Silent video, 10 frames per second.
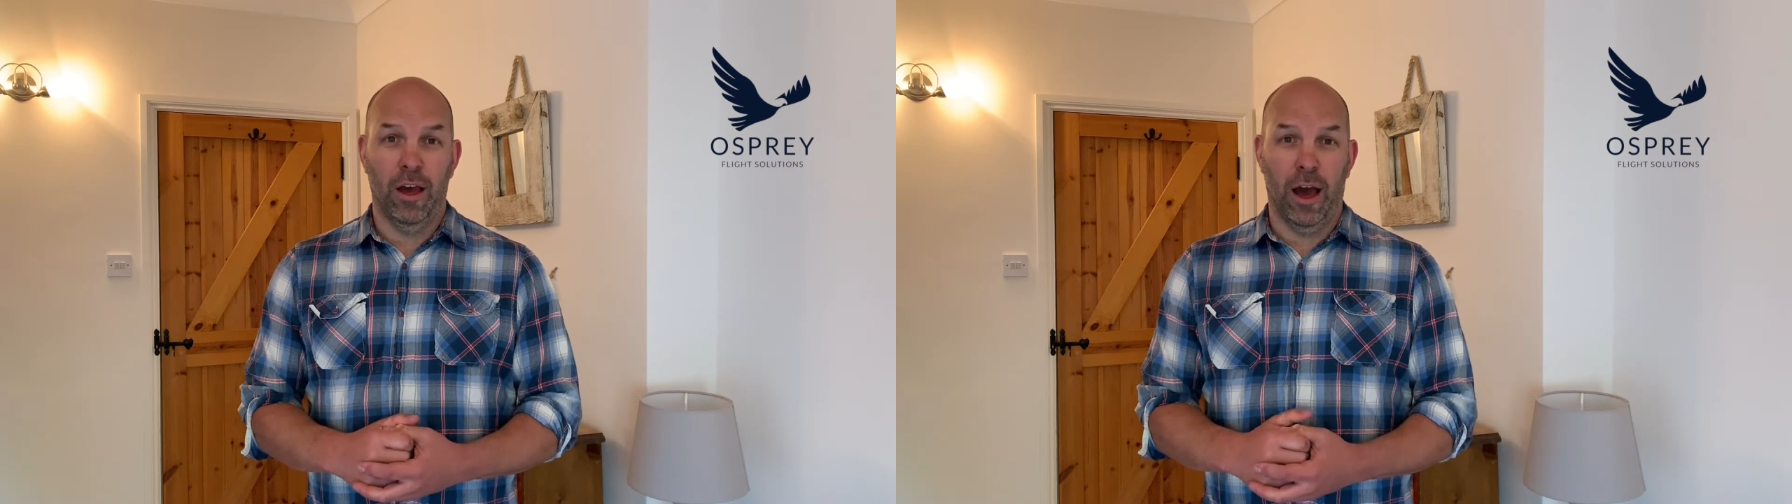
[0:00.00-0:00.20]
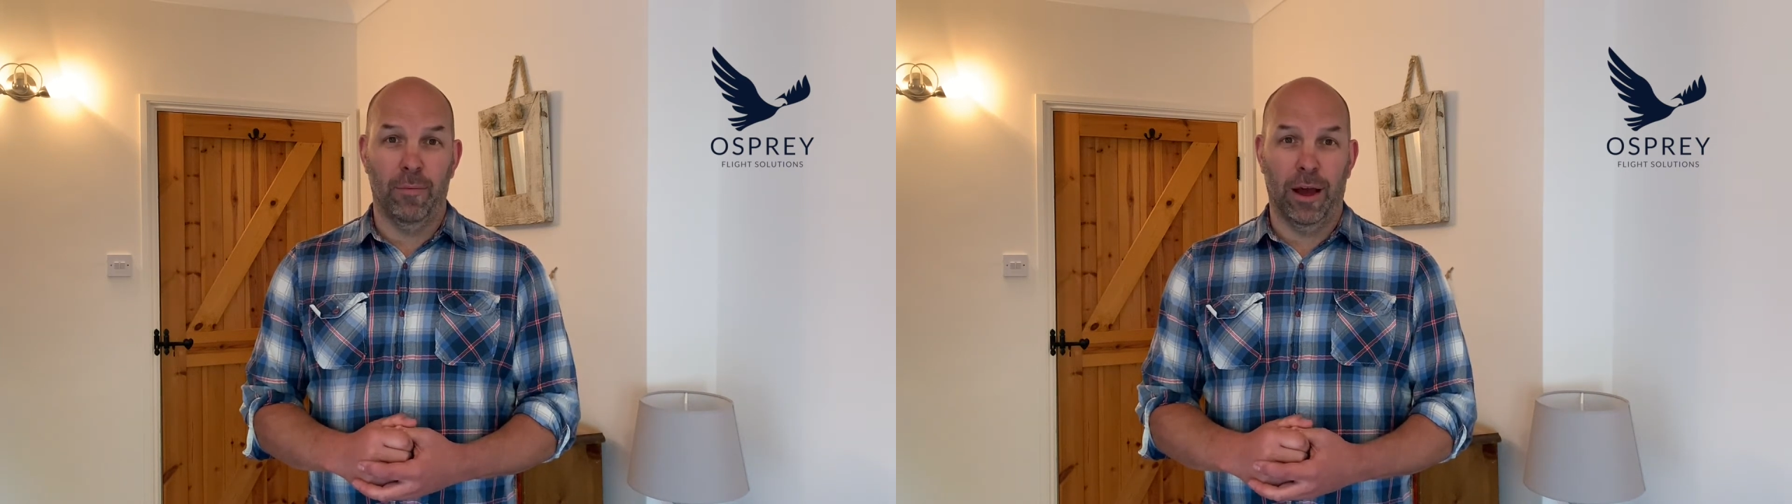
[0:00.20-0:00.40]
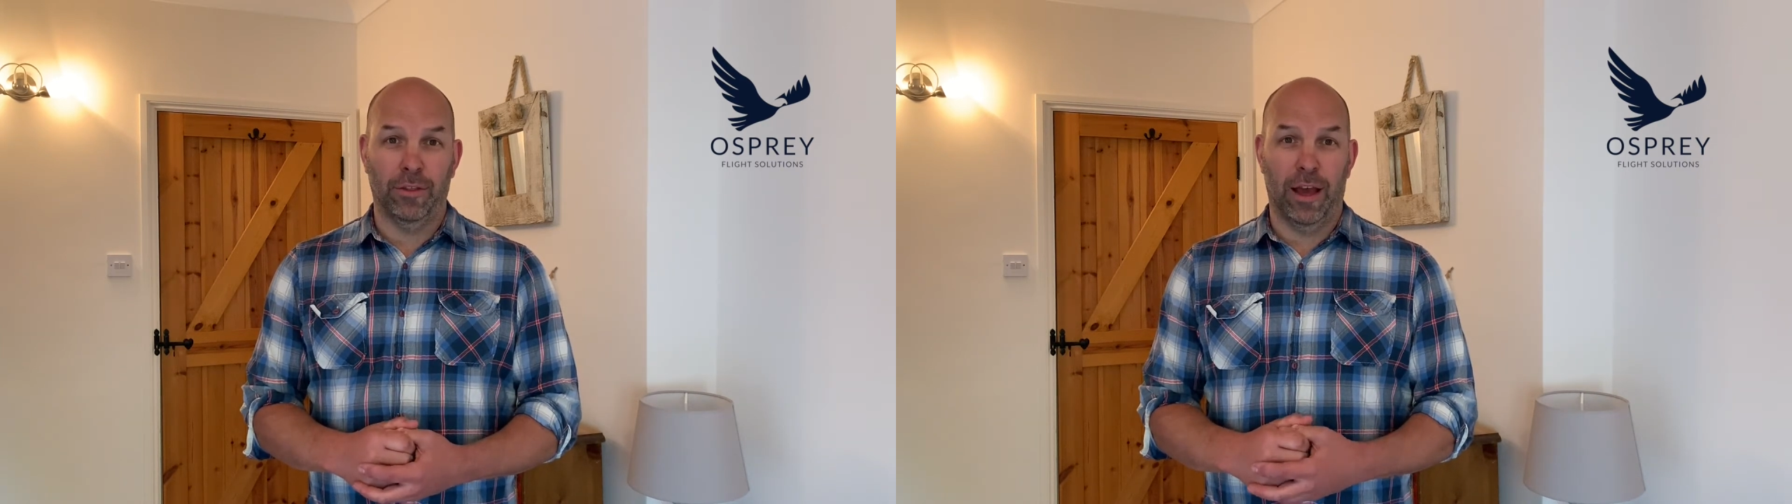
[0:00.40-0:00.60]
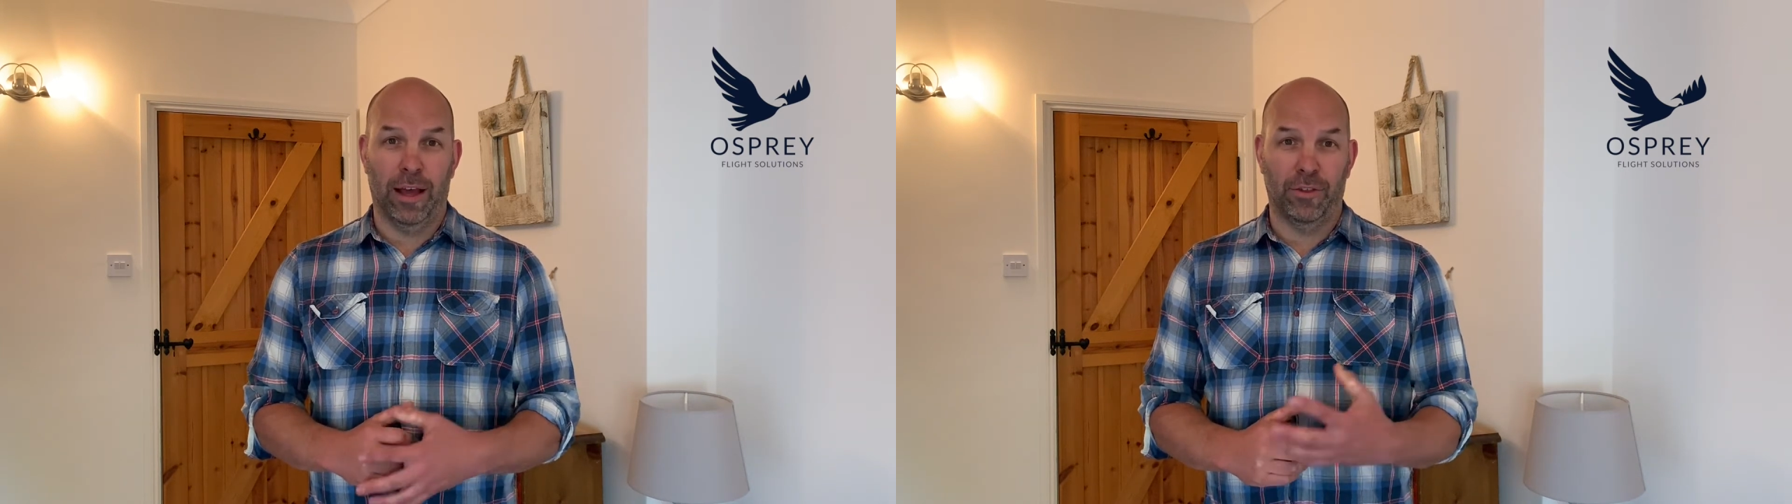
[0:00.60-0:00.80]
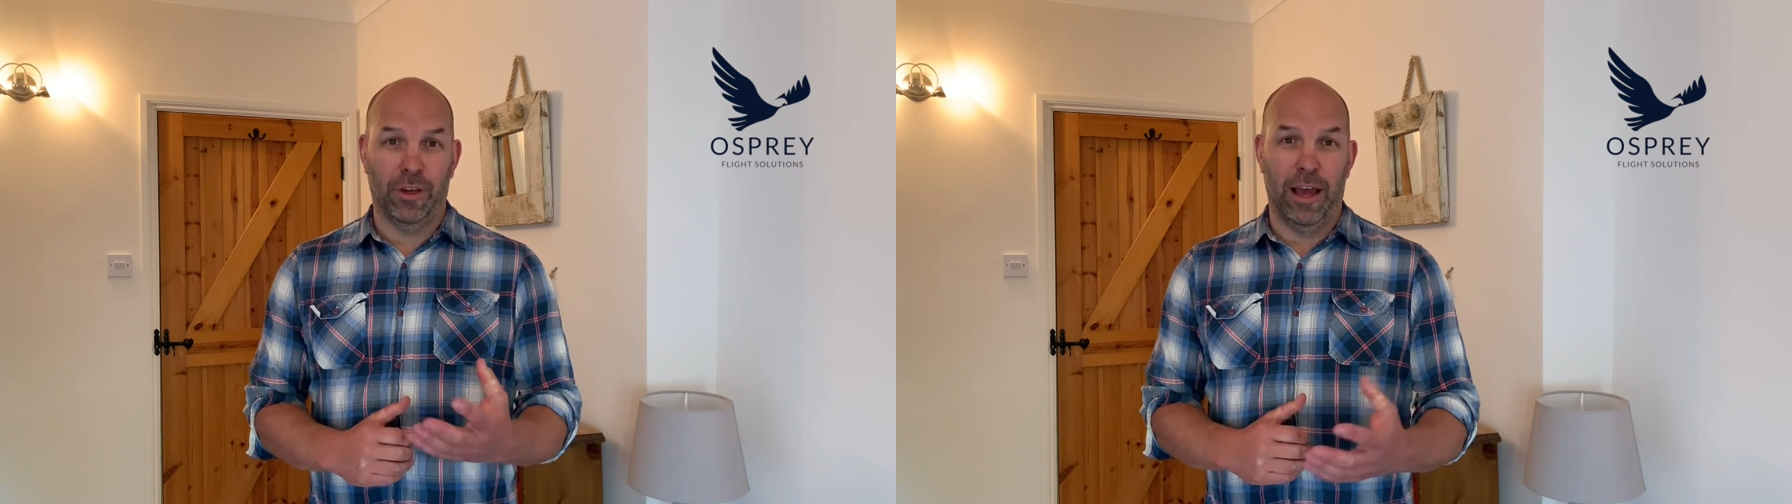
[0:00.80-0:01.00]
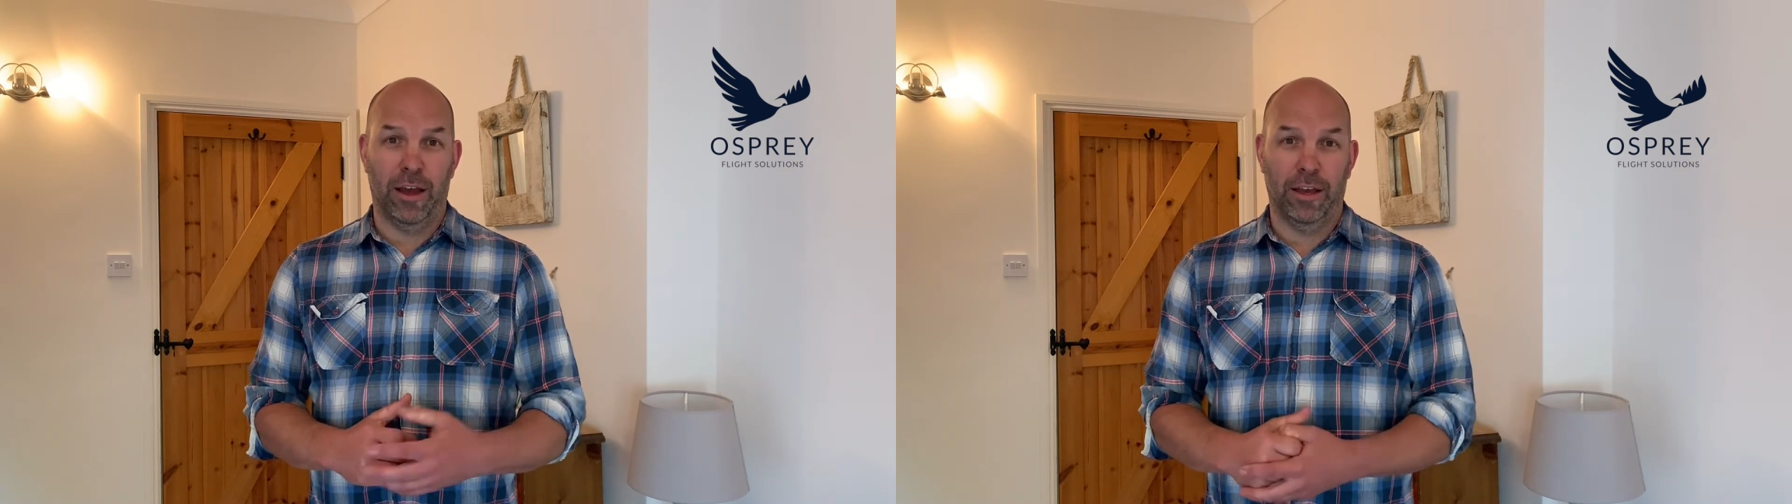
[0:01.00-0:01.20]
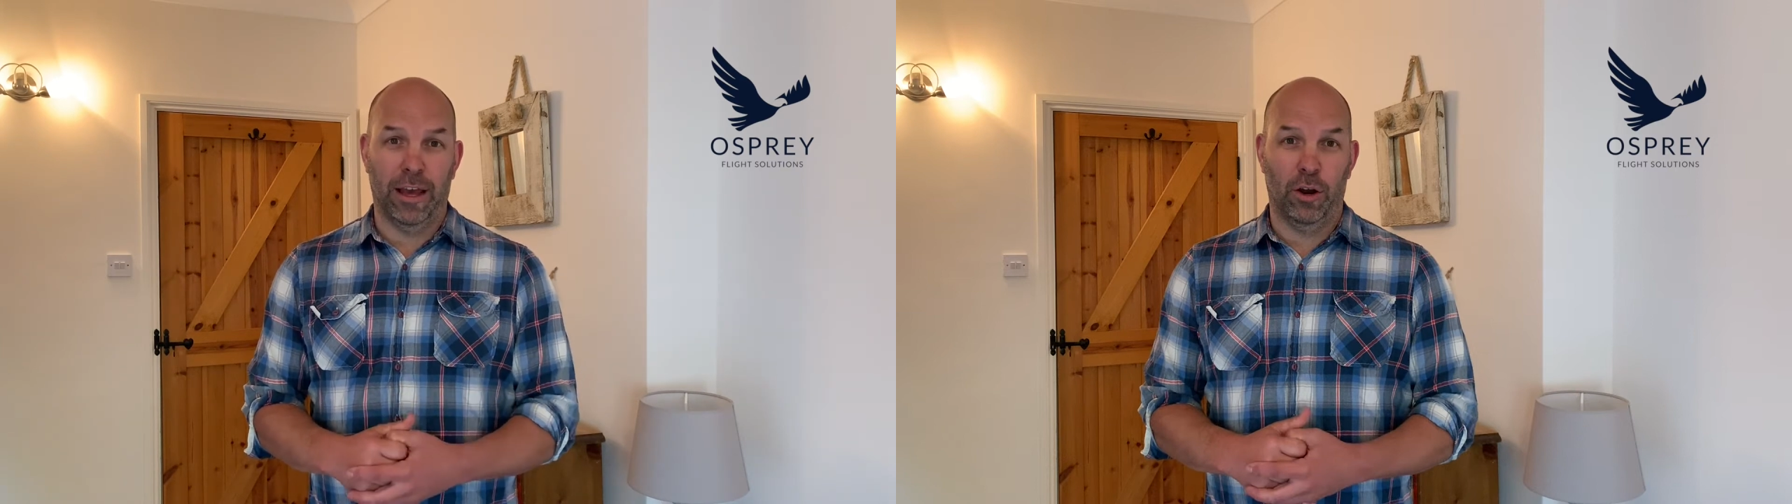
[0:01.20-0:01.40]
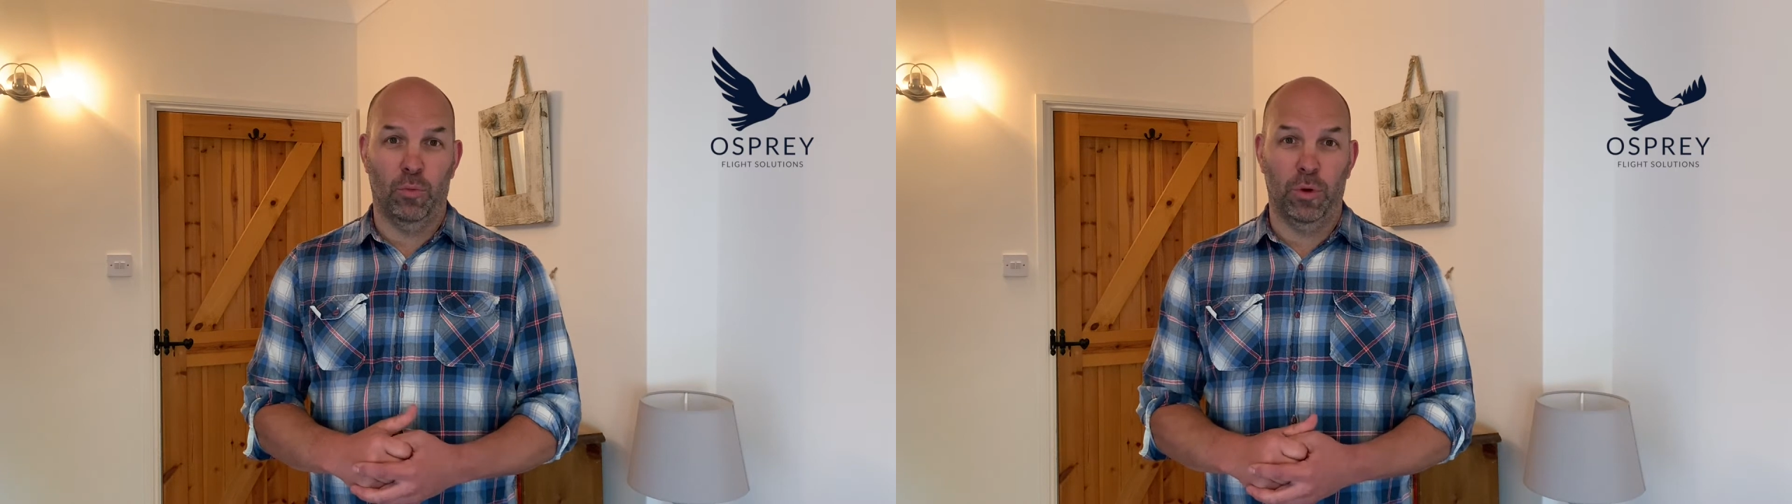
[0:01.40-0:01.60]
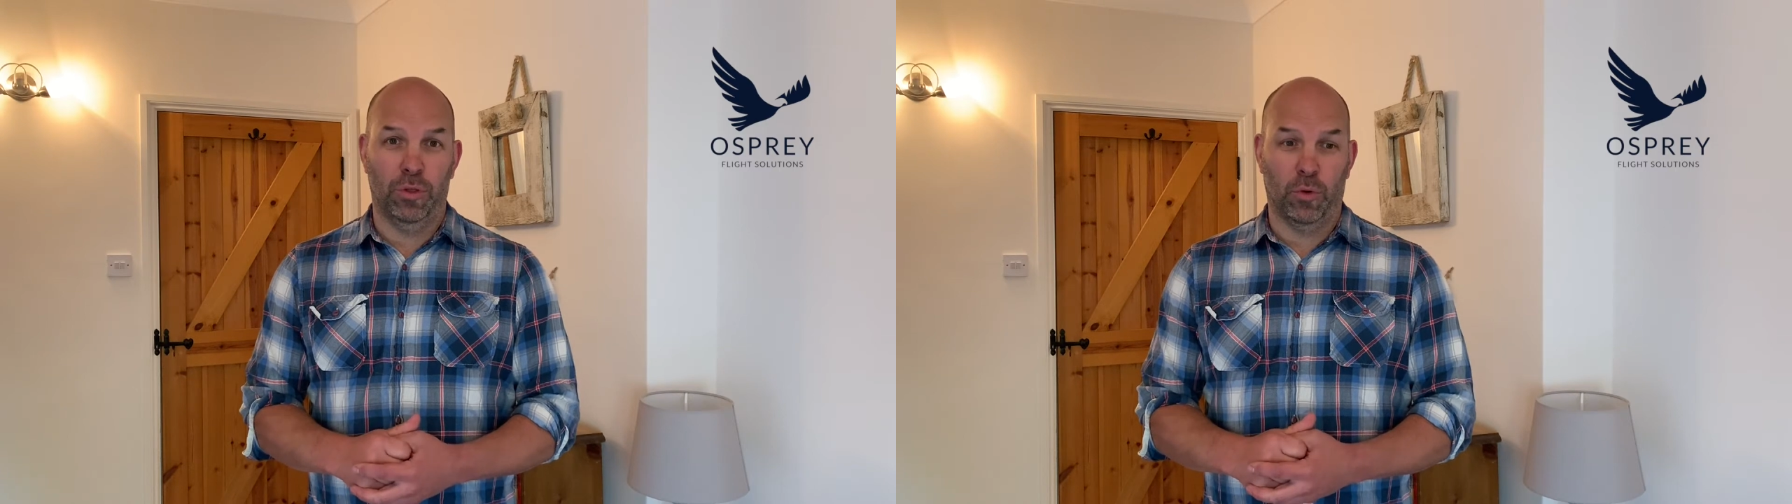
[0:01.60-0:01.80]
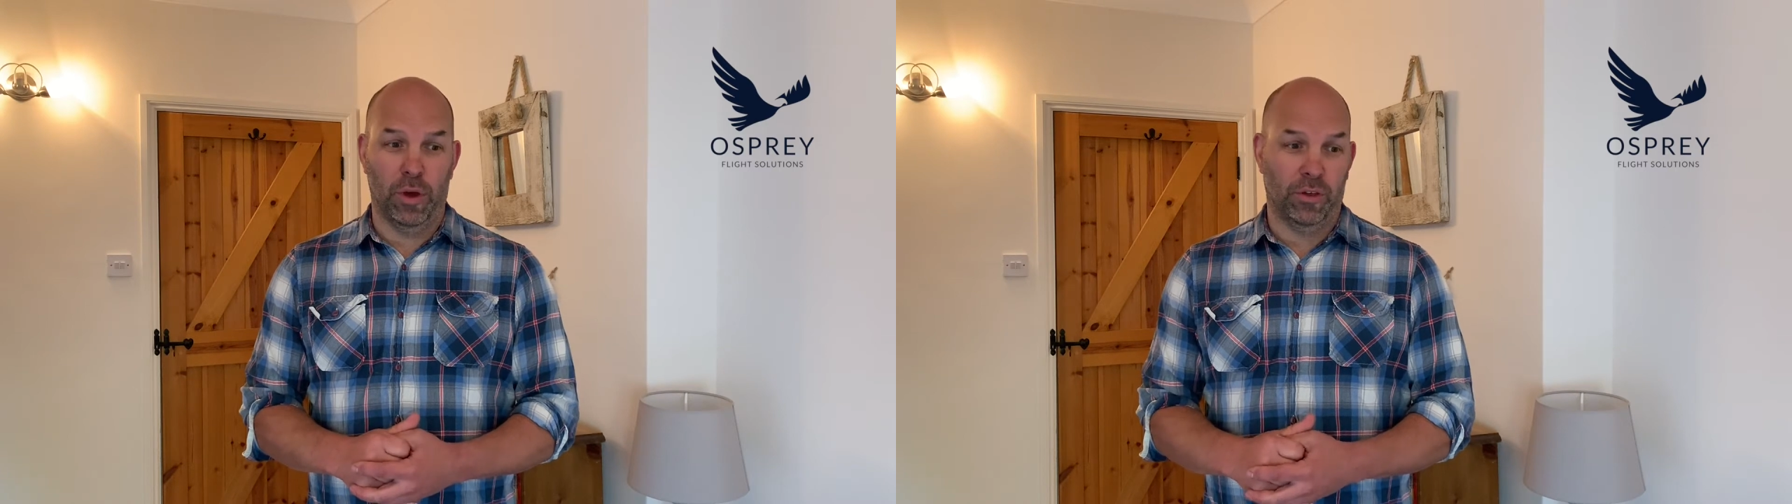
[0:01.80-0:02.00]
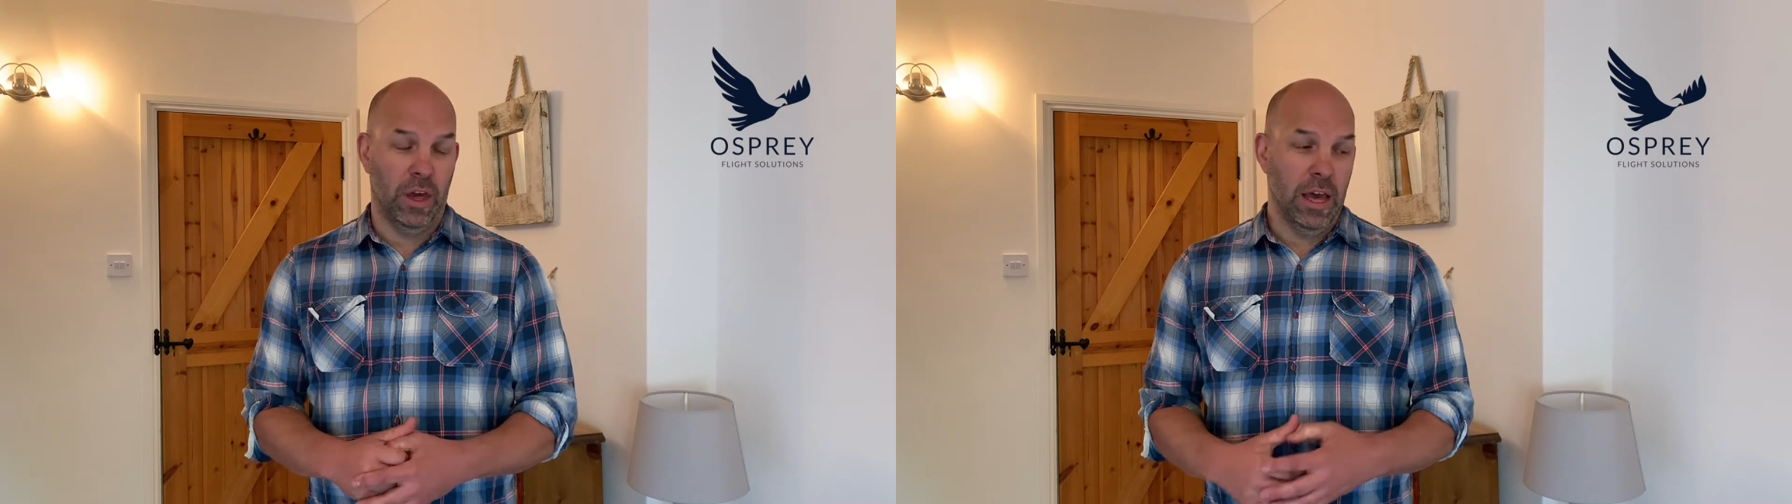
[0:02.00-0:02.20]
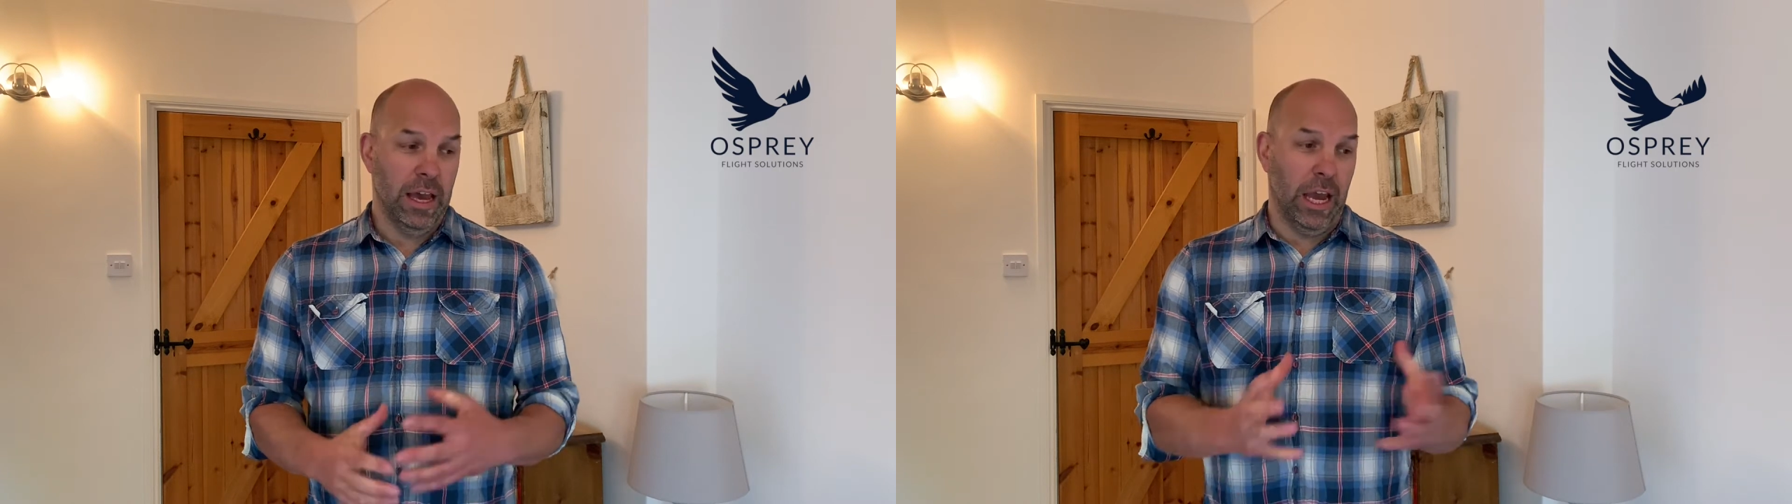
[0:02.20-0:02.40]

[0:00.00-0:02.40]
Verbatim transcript: um, and, and see how you can get on with the quiz.